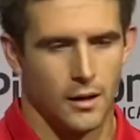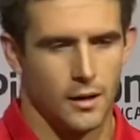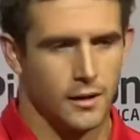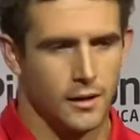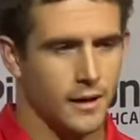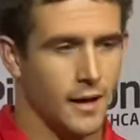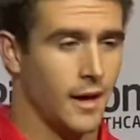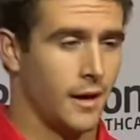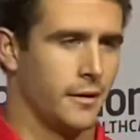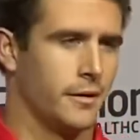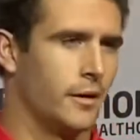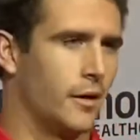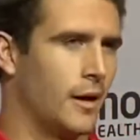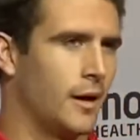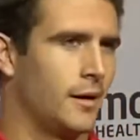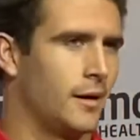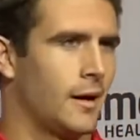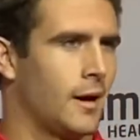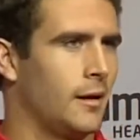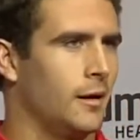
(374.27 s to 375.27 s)
Yeah, no,
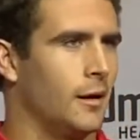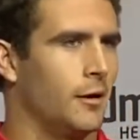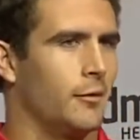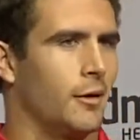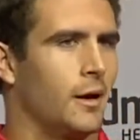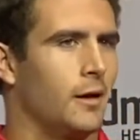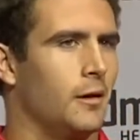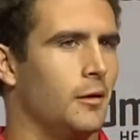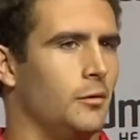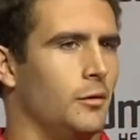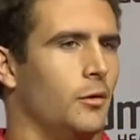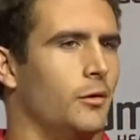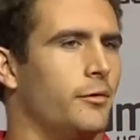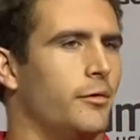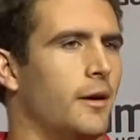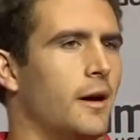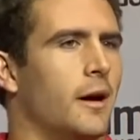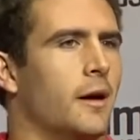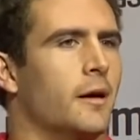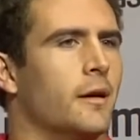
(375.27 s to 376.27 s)
I love it. I love a little
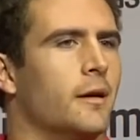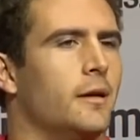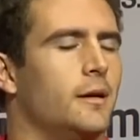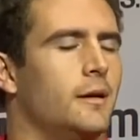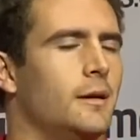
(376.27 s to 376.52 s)
fire.